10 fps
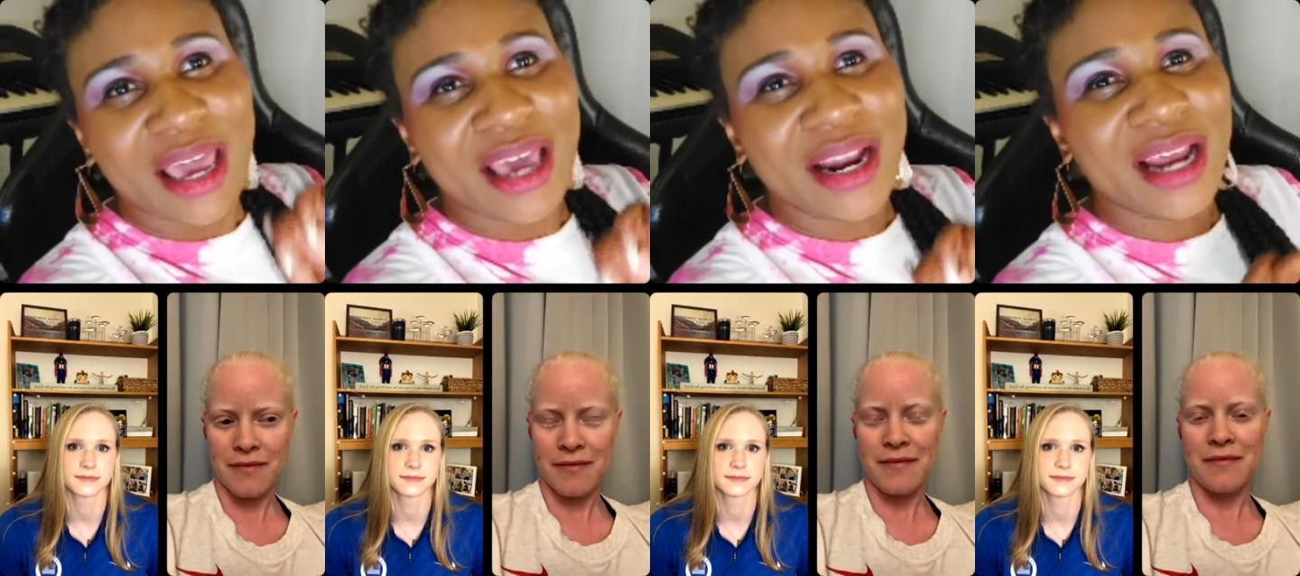
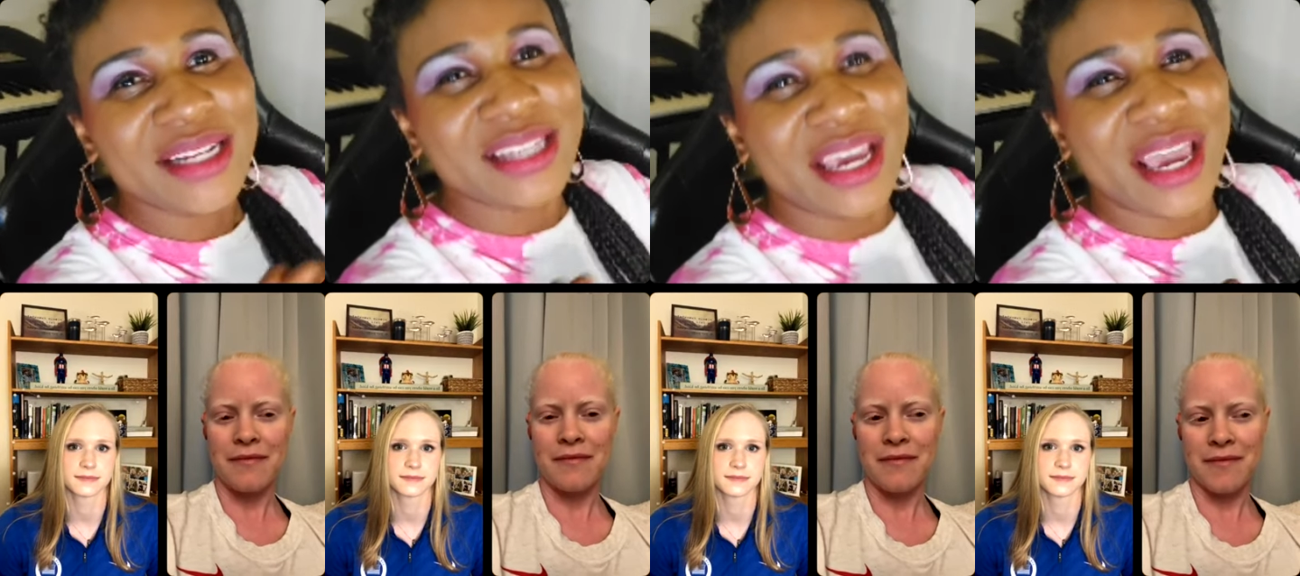Speaker 1: and I
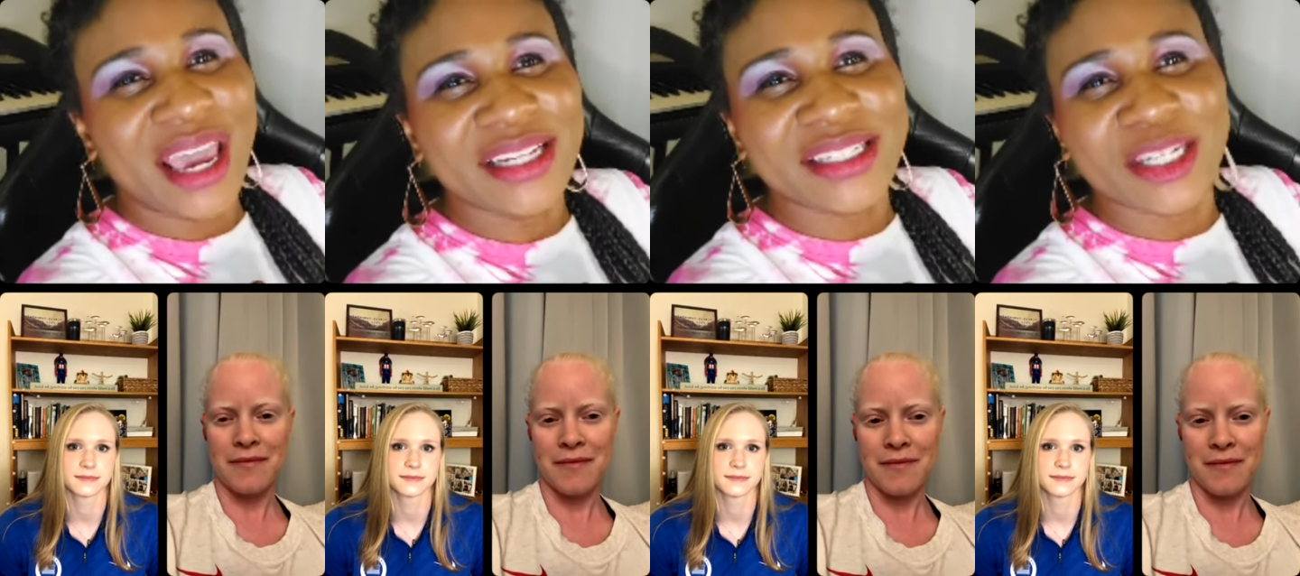say
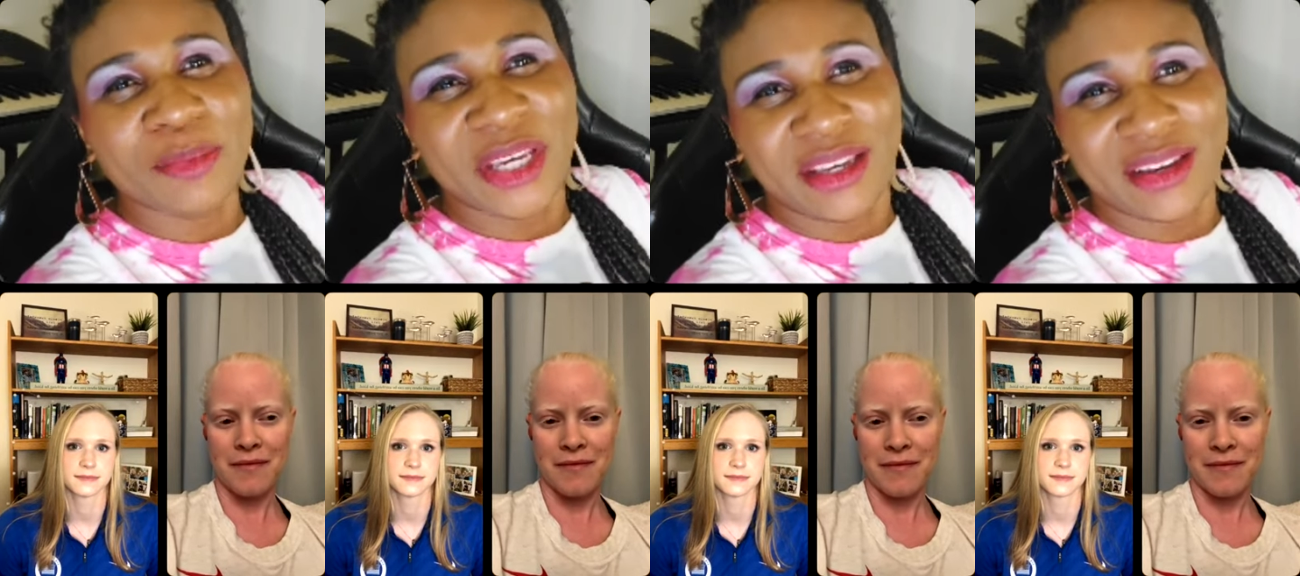
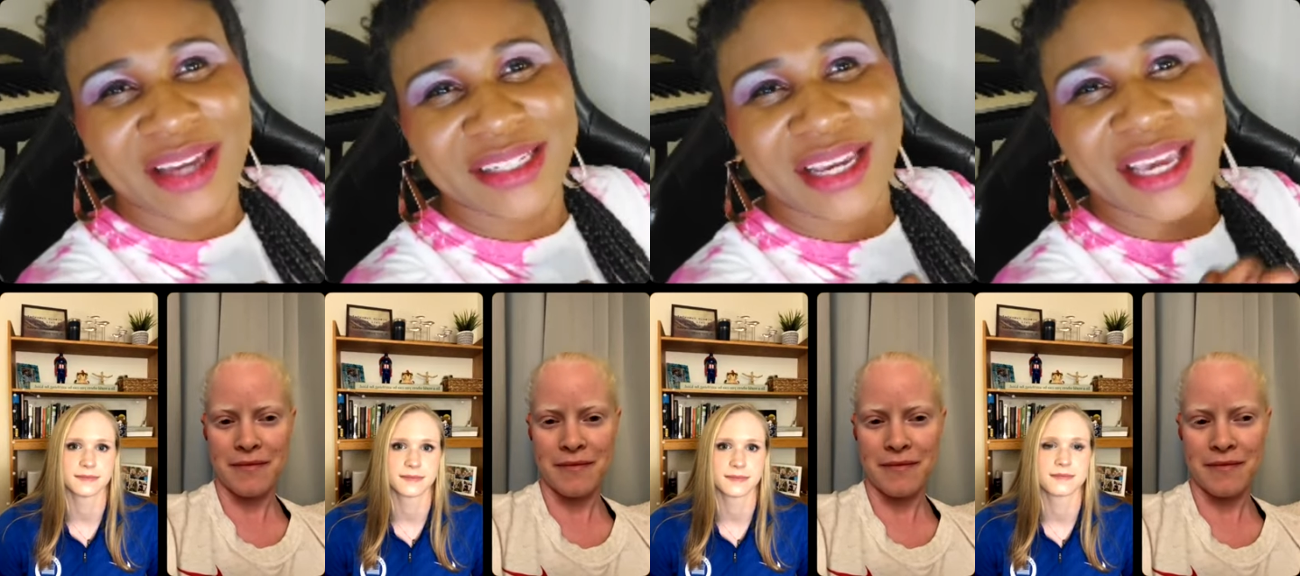ATP.
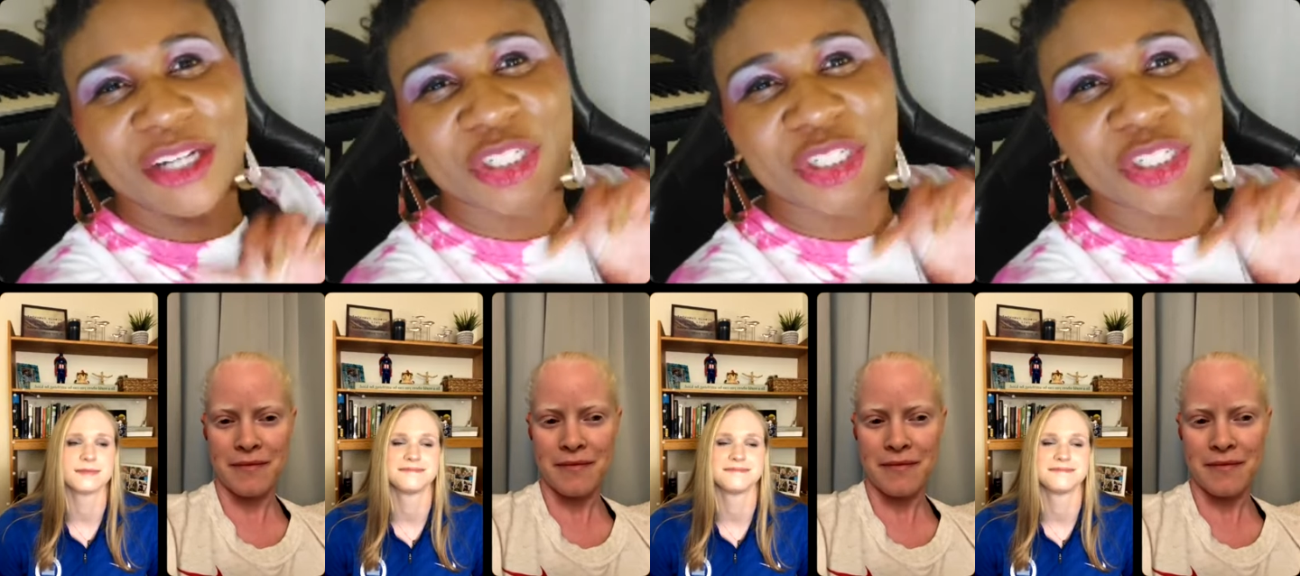I say, get out